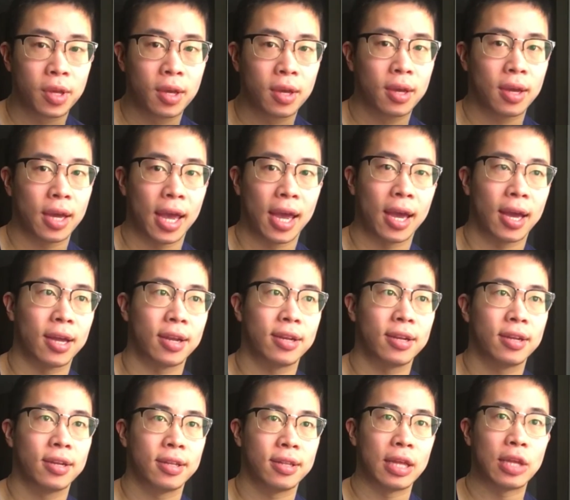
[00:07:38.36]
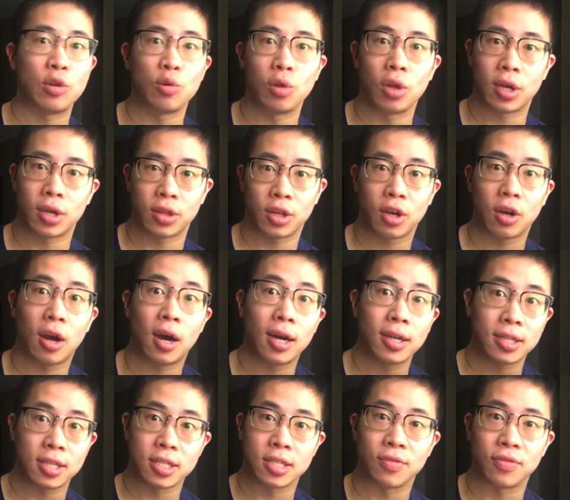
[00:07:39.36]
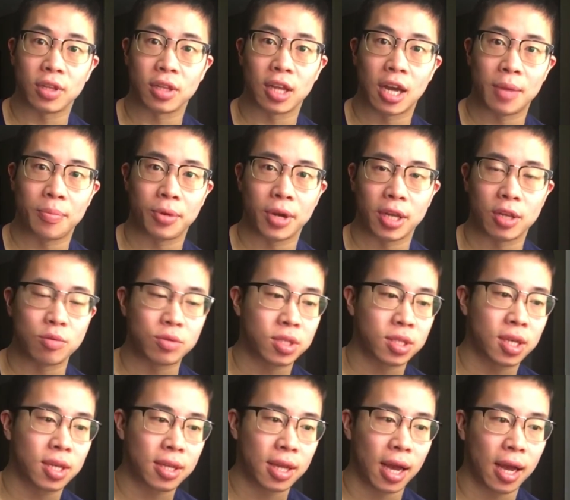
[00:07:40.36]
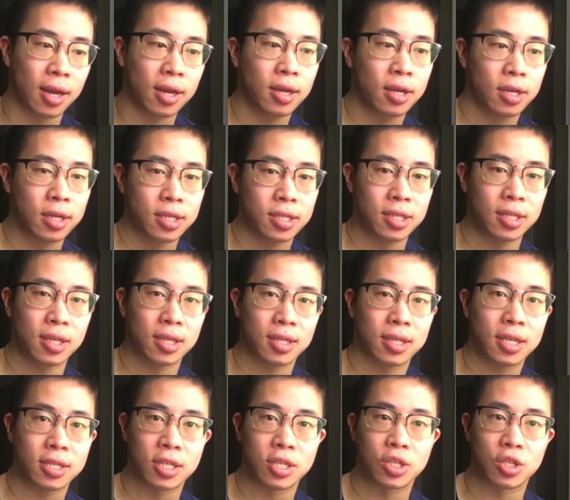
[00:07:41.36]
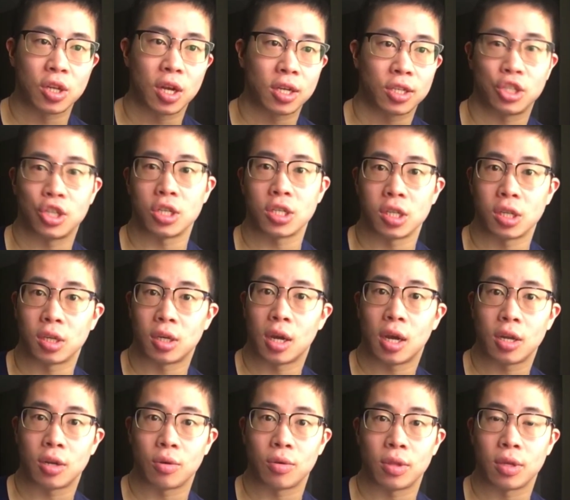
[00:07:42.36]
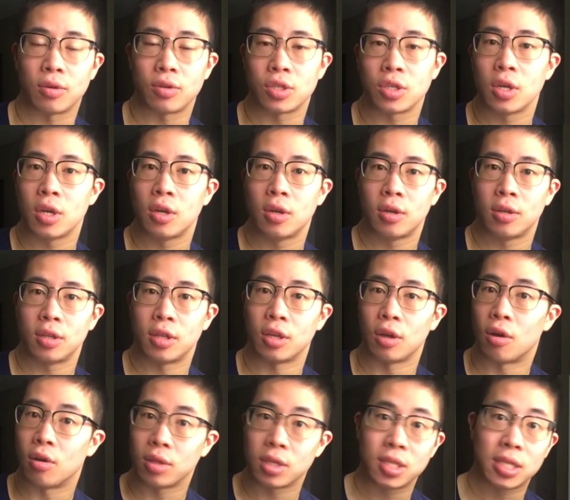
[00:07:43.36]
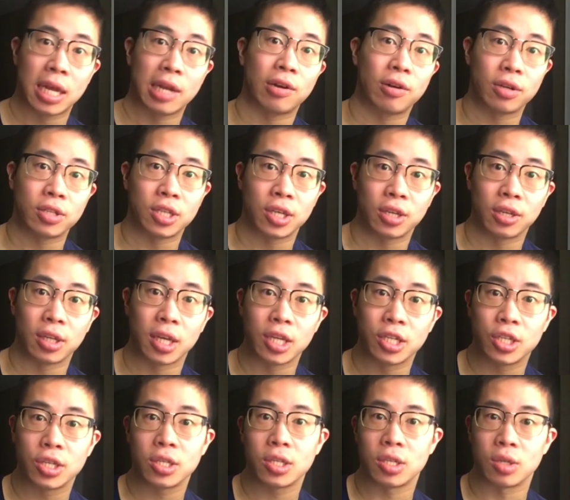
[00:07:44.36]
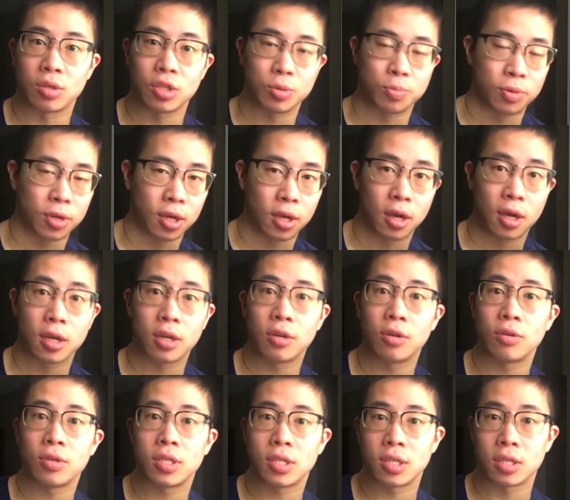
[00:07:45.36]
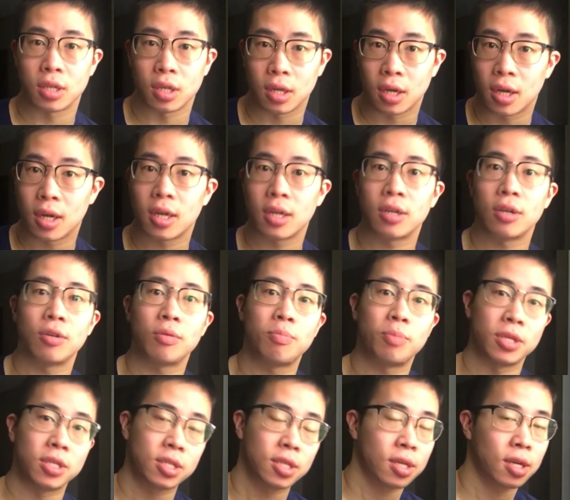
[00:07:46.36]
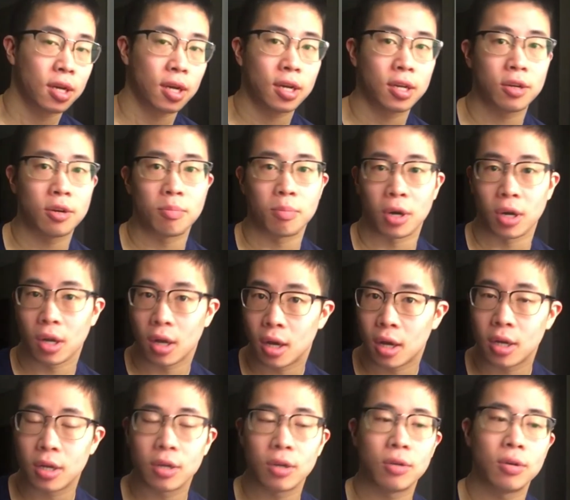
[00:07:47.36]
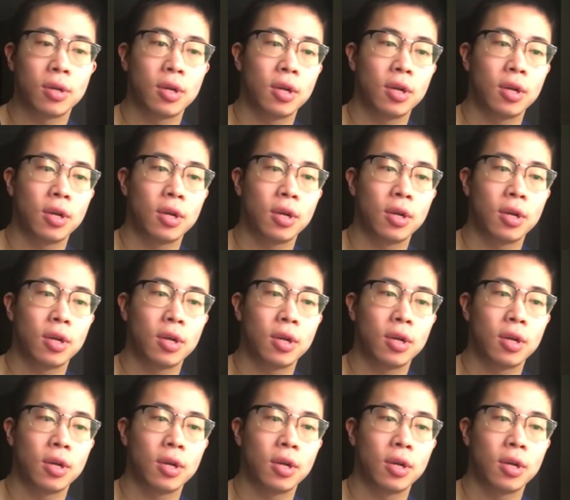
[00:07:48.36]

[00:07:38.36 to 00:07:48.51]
And then you look at the contents of the library and you see that CSS is not just legato. There's all the standard articulations. There's spiccato, staccato, pizzicato, marcato,